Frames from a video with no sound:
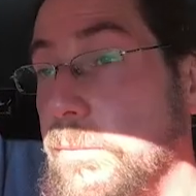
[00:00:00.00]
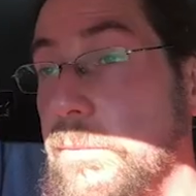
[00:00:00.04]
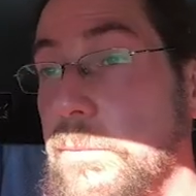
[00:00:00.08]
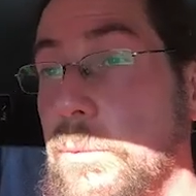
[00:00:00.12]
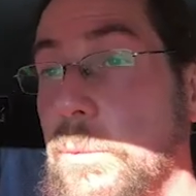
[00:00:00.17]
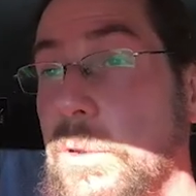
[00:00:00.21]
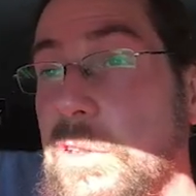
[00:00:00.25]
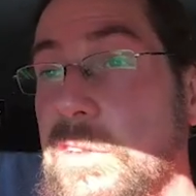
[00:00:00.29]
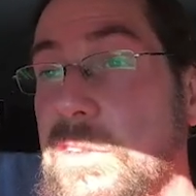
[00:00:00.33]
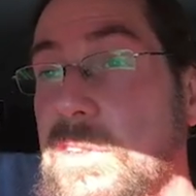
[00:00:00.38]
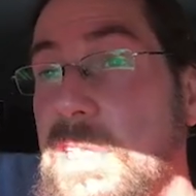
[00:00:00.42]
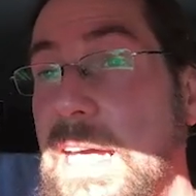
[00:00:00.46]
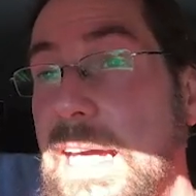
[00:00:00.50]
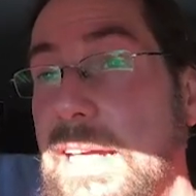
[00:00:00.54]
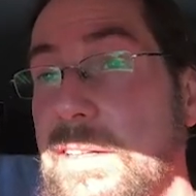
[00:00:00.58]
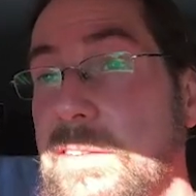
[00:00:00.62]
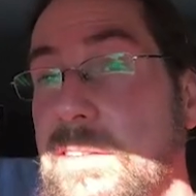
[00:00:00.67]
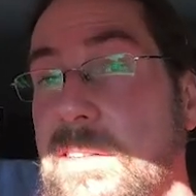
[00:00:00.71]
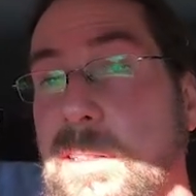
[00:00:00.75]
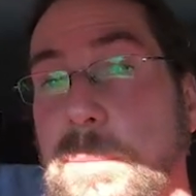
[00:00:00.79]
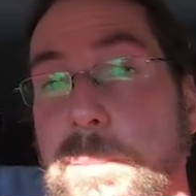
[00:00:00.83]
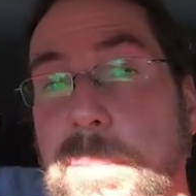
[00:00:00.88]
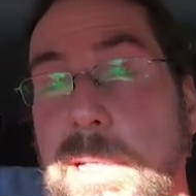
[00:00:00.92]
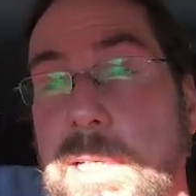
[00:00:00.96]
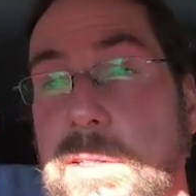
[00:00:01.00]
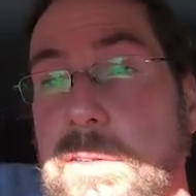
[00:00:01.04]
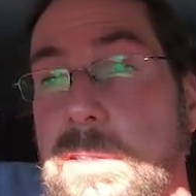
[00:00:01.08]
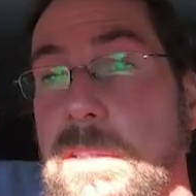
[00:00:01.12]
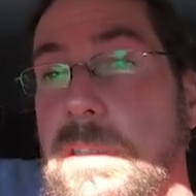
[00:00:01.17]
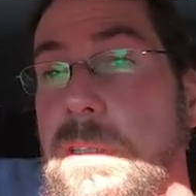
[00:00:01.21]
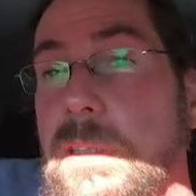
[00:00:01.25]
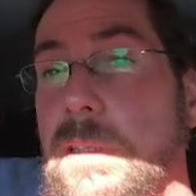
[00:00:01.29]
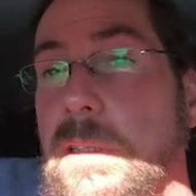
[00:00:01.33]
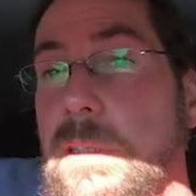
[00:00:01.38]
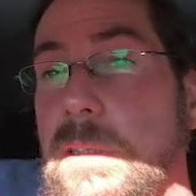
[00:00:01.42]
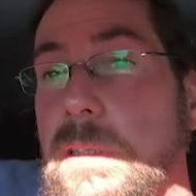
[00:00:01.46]
what's nice about
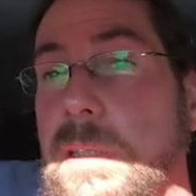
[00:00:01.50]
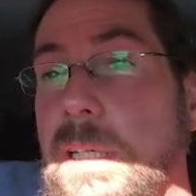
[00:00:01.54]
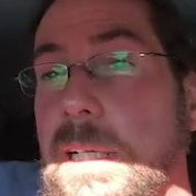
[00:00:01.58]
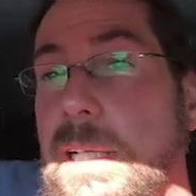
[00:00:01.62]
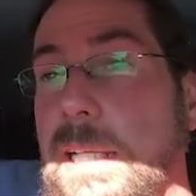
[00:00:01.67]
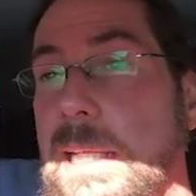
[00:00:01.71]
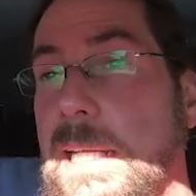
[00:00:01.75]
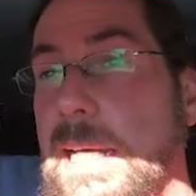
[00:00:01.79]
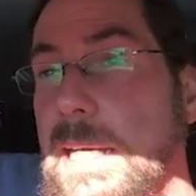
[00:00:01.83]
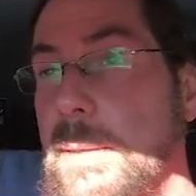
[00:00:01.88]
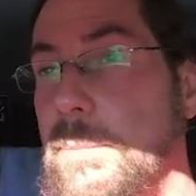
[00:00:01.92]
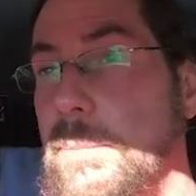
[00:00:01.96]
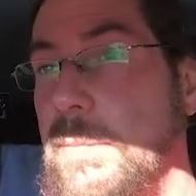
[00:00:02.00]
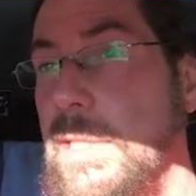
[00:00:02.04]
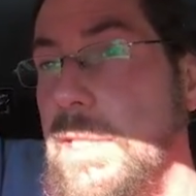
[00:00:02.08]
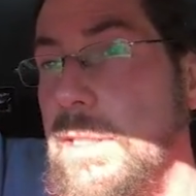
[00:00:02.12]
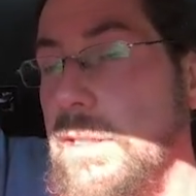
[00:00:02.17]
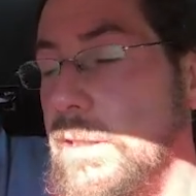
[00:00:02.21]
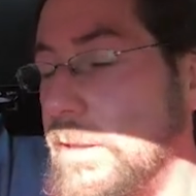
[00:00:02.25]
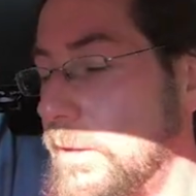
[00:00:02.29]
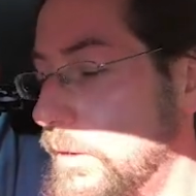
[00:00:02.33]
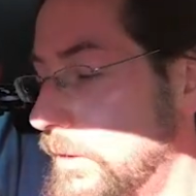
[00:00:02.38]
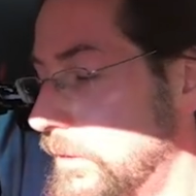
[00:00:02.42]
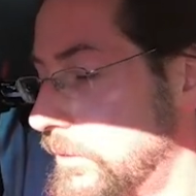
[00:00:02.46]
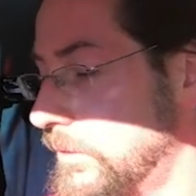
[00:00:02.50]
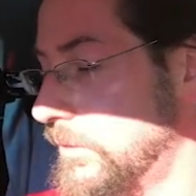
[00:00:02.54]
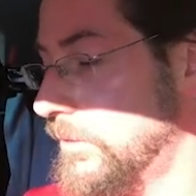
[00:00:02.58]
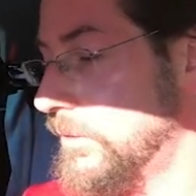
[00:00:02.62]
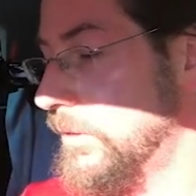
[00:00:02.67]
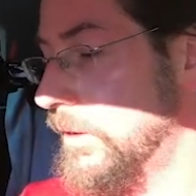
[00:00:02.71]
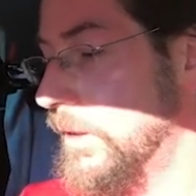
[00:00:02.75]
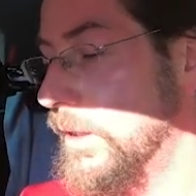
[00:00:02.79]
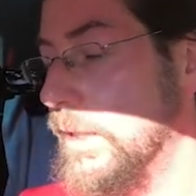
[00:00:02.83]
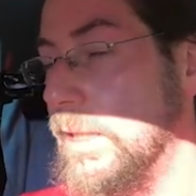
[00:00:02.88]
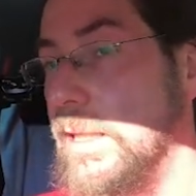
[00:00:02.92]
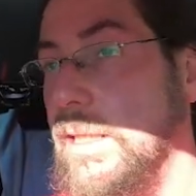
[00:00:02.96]
the climate is
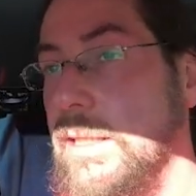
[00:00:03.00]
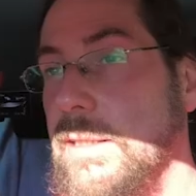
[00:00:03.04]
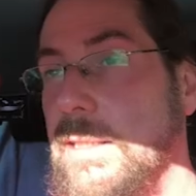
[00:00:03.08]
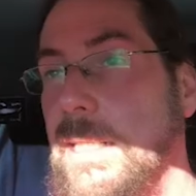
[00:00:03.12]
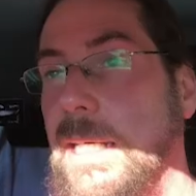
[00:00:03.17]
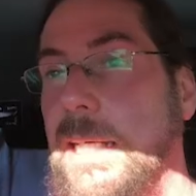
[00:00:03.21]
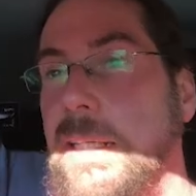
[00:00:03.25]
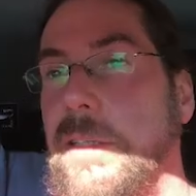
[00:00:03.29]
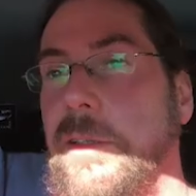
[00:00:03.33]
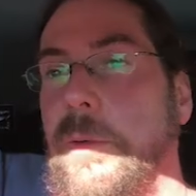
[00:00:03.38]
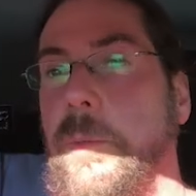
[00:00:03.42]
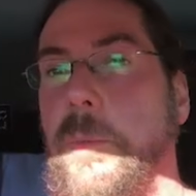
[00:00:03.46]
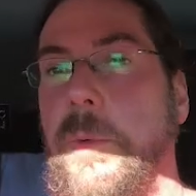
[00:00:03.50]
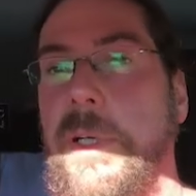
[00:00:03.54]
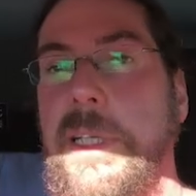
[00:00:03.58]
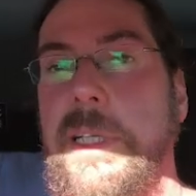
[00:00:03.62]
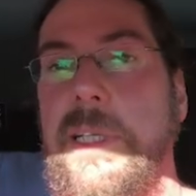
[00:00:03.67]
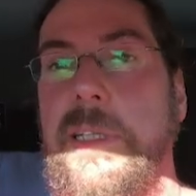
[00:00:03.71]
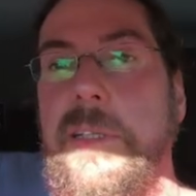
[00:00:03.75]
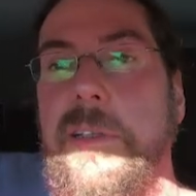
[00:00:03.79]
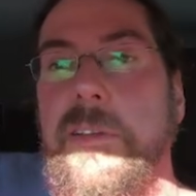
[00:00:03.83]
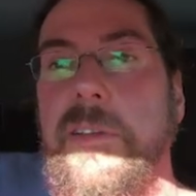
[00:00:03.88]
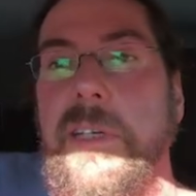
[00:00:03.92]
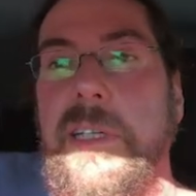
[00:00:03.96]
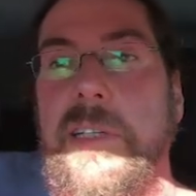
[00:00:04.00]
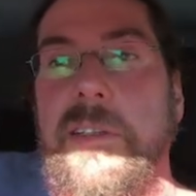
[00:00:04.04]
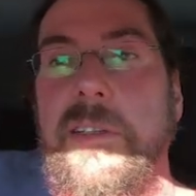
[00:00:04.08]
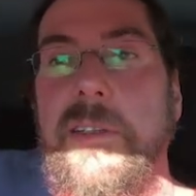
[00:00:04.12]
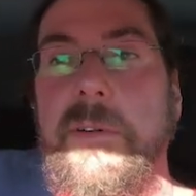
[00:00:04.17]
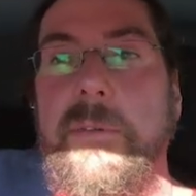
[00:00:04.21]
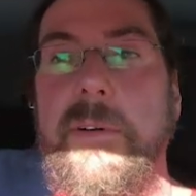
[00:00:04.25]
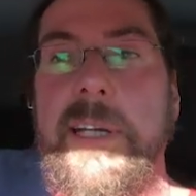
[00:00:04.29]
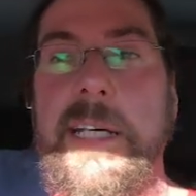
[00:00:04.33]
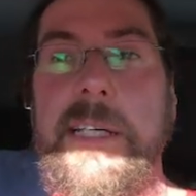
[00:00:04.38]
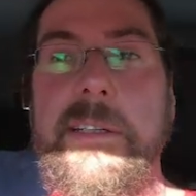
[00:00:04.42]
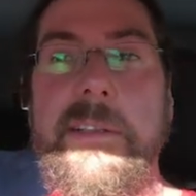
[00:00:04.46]
that when it
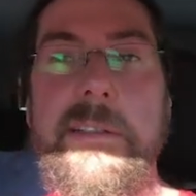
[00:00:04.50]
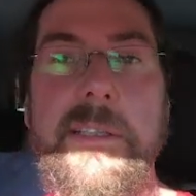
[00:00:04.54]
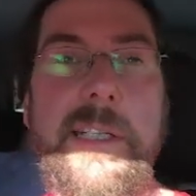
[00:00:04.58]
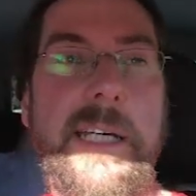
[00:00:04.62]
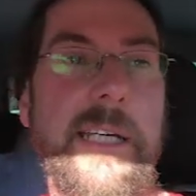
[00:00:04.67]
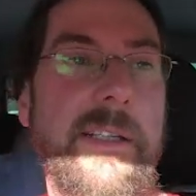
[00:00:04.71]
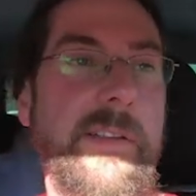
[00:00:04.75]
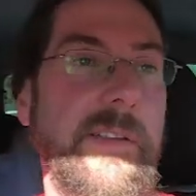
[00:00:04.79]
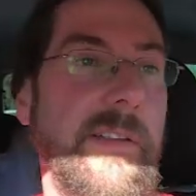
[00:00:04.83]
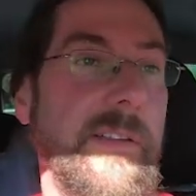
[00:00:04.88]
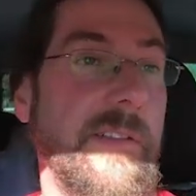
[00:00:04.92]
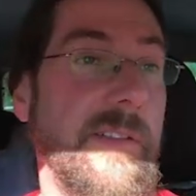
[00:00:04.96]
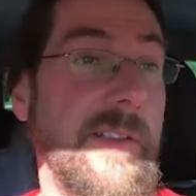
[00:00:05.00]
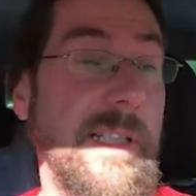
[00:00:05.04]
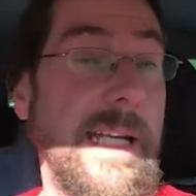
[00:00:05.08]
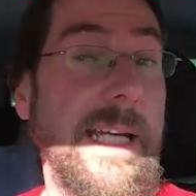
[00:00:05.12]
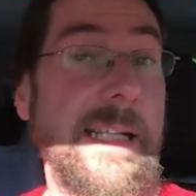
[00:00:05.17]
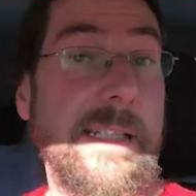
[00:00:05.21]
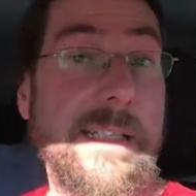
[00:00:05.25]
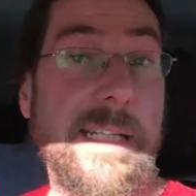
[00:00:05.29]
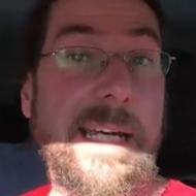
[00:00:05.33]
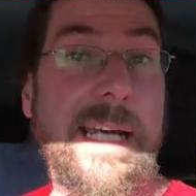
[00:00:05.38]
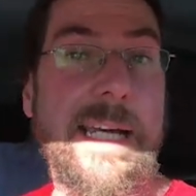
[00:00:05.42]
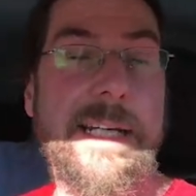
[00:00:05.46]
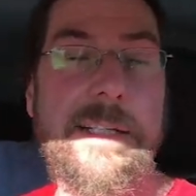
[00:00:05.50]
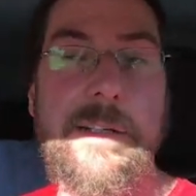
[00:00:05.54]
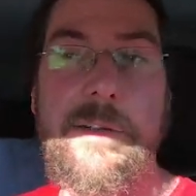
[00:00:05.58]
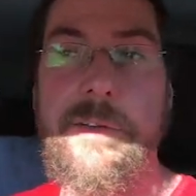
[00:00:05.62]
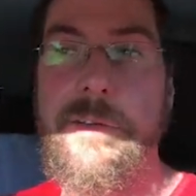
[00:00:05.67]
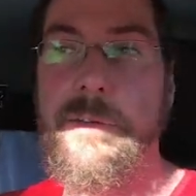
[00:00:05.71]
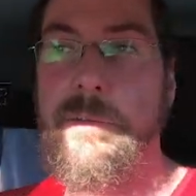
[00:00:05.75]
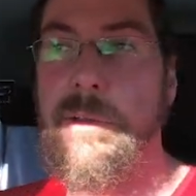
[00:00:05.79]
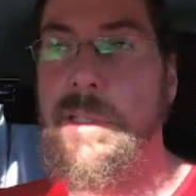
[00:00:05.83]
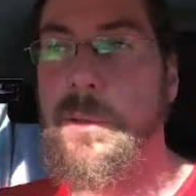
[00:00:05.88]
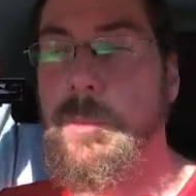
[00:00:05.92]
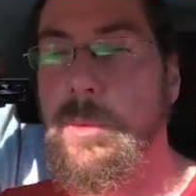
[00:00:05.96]
recognizes, like the
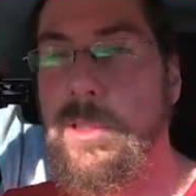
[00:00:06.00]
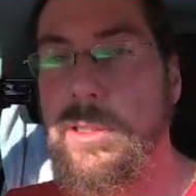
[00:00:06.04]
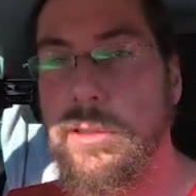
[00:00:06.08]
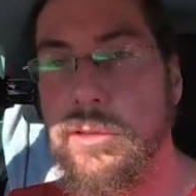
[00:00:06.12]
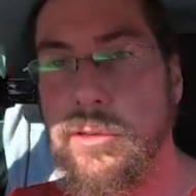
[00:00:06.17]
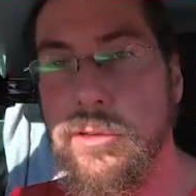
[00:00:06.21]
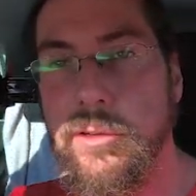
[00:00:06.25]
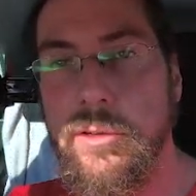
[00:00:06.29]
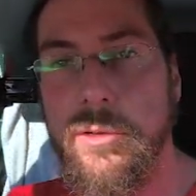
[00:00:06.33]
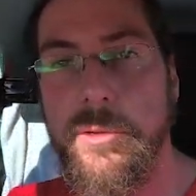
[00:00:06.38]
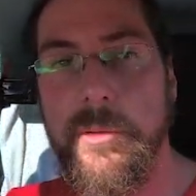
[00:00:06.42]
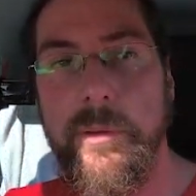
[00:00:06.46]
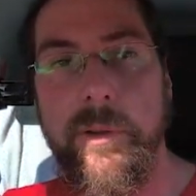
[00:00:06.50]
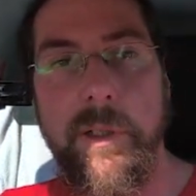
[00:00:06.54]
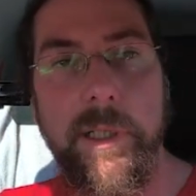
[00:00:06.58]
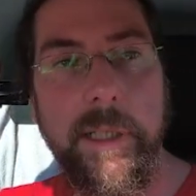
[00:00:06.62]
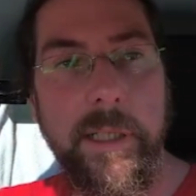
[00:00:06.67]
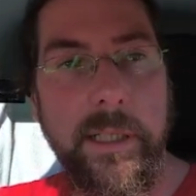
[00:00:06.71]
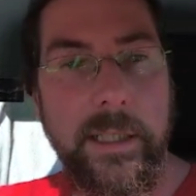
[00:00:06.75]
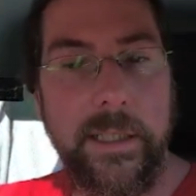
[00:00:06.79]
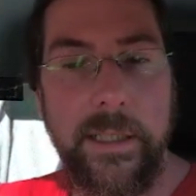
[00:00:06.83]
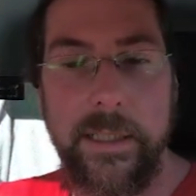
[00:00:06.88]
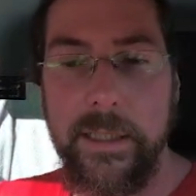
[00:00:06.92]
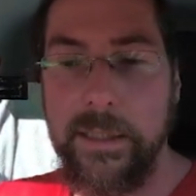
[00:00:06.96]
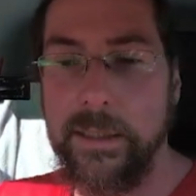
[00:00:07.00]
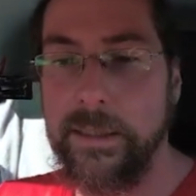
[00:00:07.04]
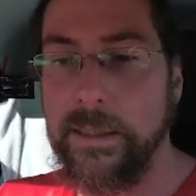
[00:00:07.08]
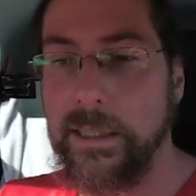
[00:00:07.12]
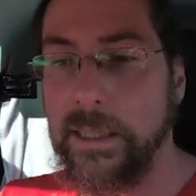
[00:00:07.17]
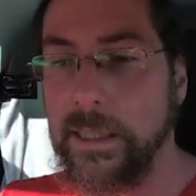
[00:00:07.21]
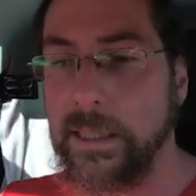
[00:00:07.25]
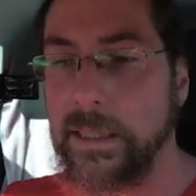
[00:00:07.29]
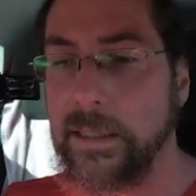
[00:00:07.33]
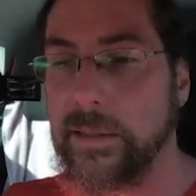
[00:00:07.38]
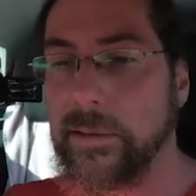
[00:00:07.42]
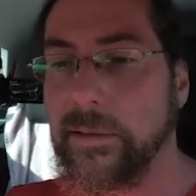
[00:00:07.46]
ID.3 Wheel 2,
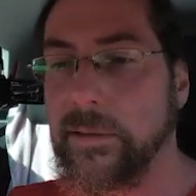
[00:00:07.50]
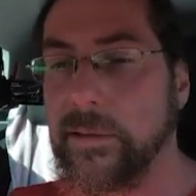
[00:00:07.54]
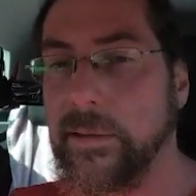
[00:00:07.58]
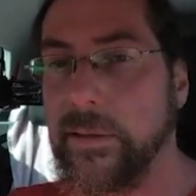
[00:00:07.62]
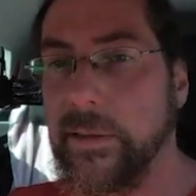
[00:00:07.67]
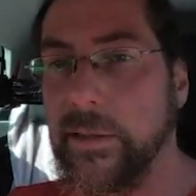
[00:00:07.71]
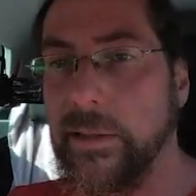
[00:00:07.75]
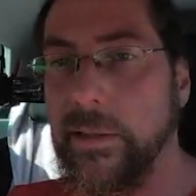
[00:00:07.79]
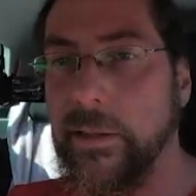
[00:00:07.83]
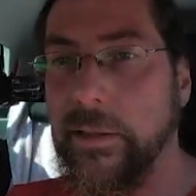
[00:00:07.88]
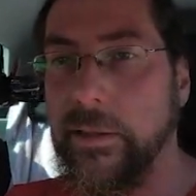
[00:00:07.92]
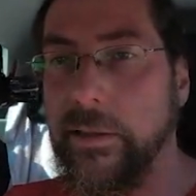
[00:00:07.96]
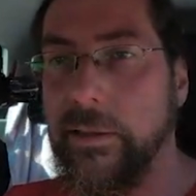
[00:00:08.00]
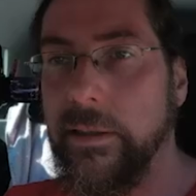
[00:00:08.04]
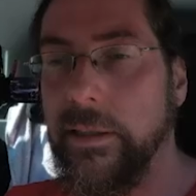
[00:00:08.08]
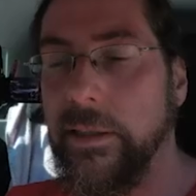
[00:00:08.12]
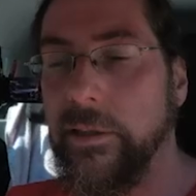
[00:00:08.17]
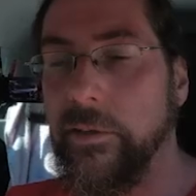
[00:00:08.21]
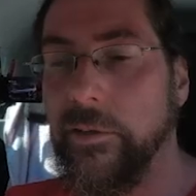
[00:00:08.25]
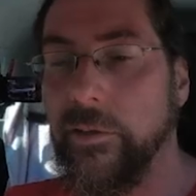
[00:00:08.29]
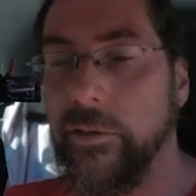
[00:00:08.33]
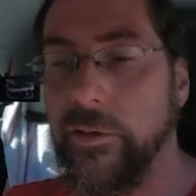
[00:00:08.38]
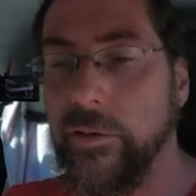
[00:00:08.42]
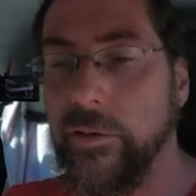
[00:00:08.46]
that there's